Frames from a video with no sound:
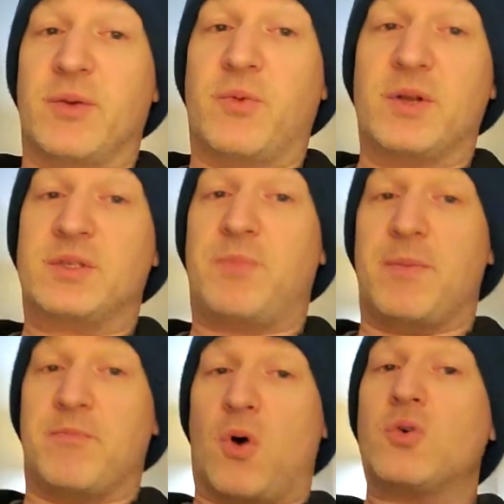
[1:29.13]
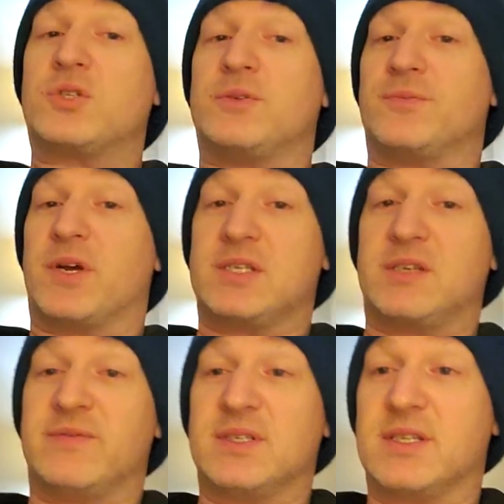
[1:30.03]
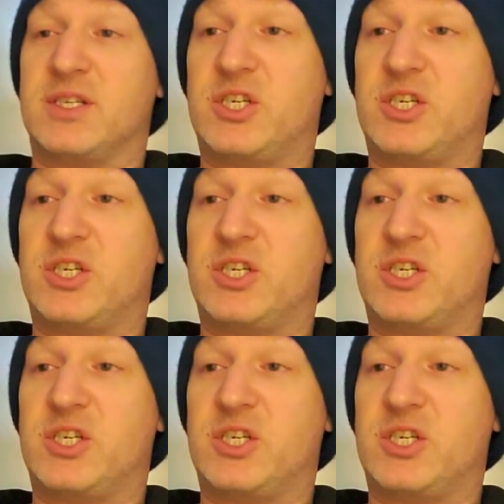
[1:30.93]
what's been most impressive is the